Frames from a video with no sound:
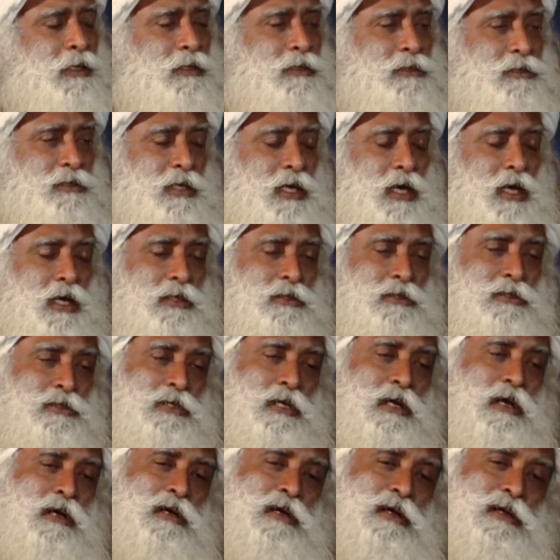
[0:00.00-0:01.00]

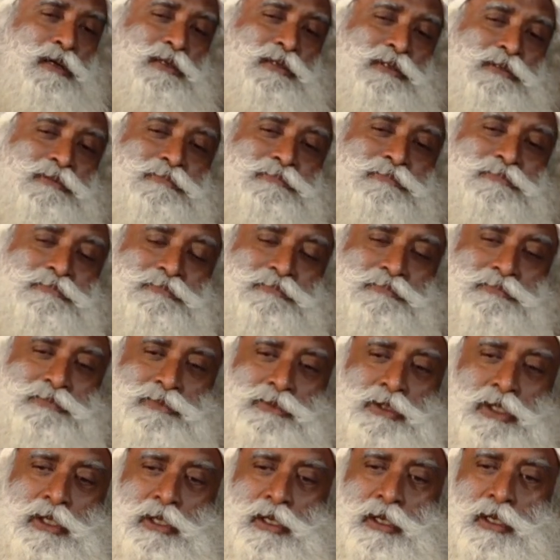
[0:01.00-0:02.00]
Sahasranga.
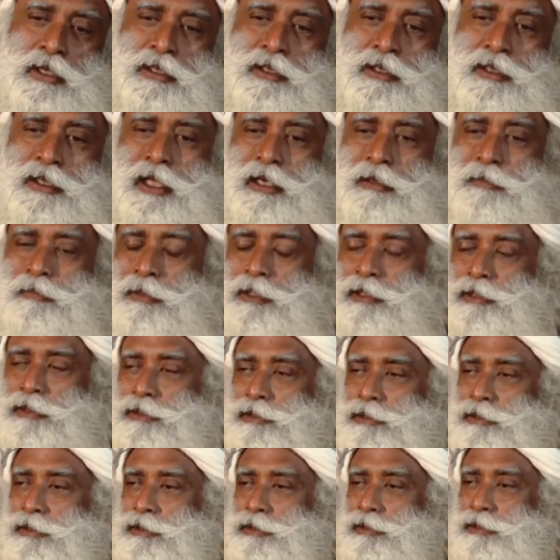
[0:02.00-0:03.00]
That
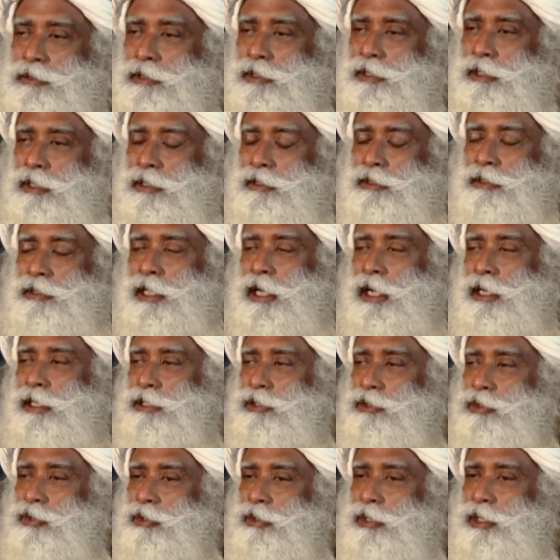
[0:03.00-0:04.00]
means
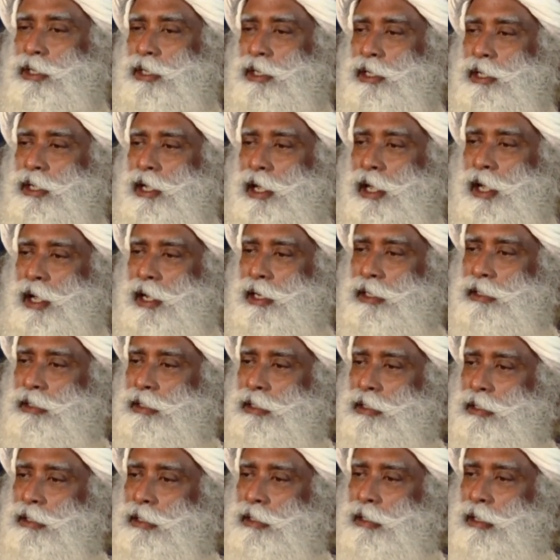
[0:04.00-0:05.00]
that yogi had
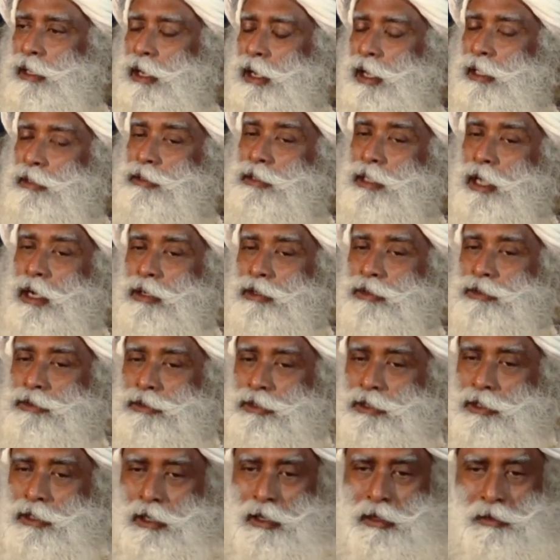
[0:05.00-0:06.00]
a
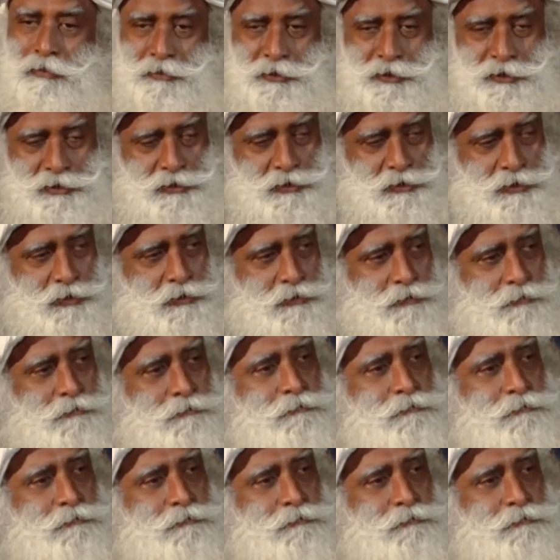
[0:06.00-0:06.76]
thousand arms.